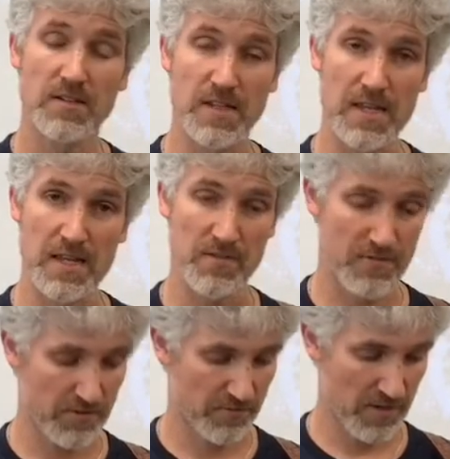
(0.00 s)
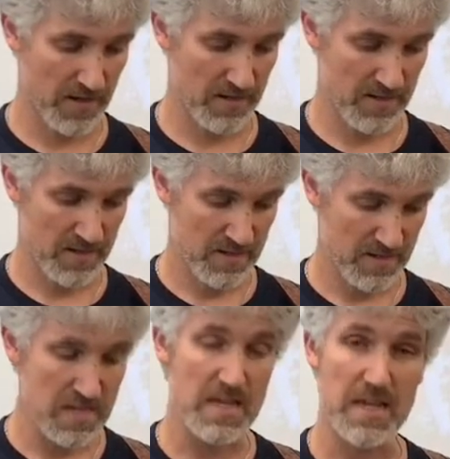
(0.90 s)
D, fifth fret,
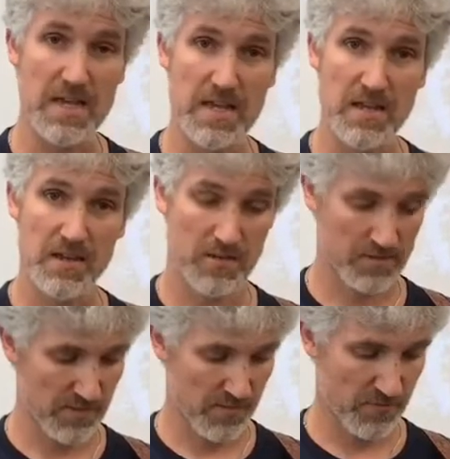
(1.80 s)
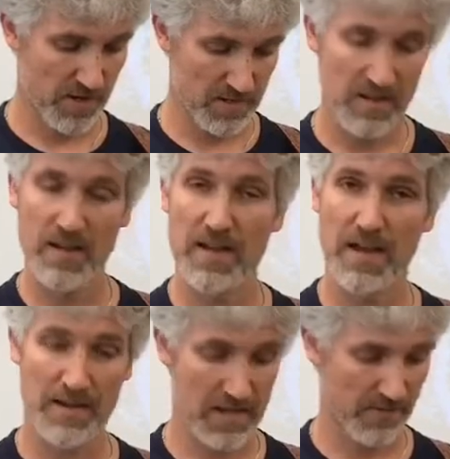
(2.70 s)
E, seventh fret,
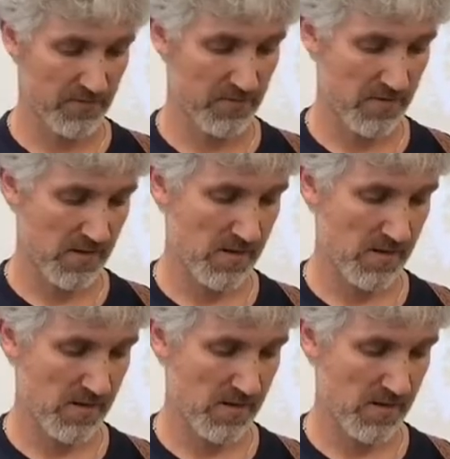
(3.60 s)
and F.